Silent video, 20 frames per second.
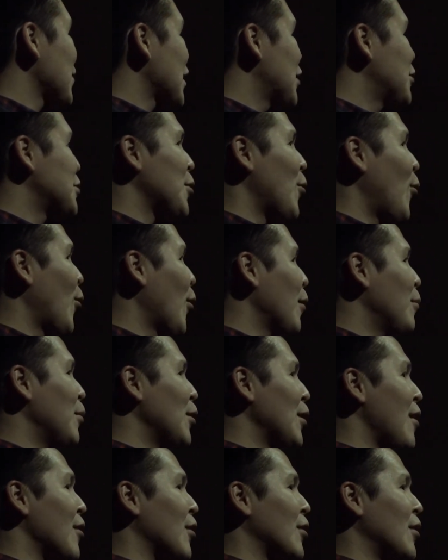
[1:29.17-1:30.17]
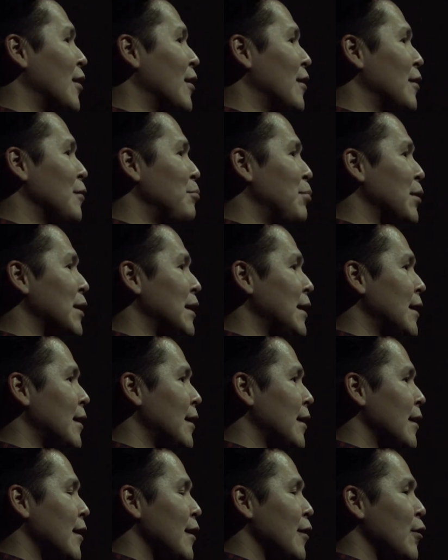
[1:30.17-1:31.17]
it was horrible alcohol, but
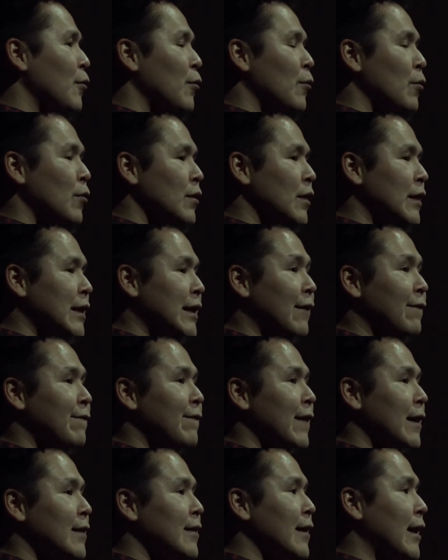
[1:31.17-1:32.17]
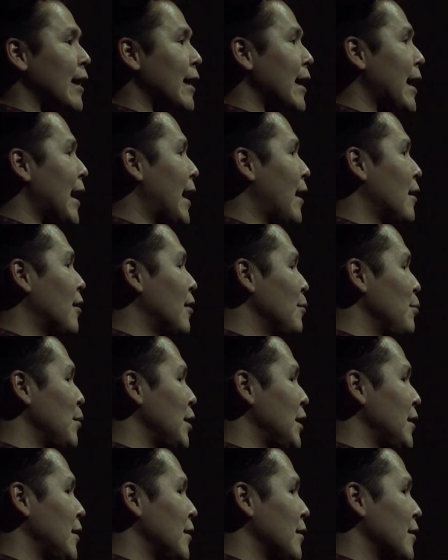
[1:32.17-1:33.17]
the effect that it had on
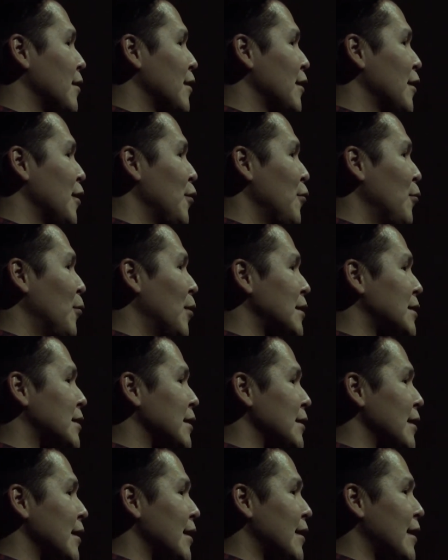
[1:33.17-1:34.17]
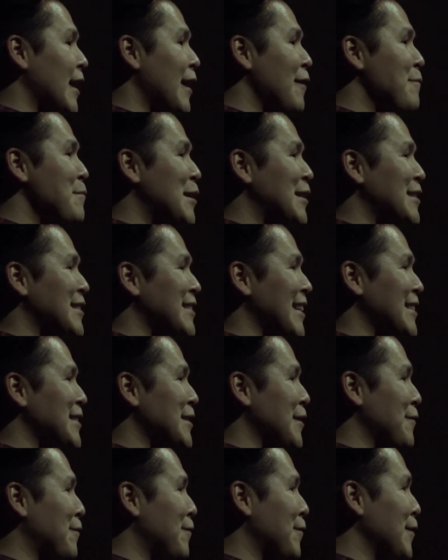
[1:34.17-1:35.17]
me was it gave me a sense of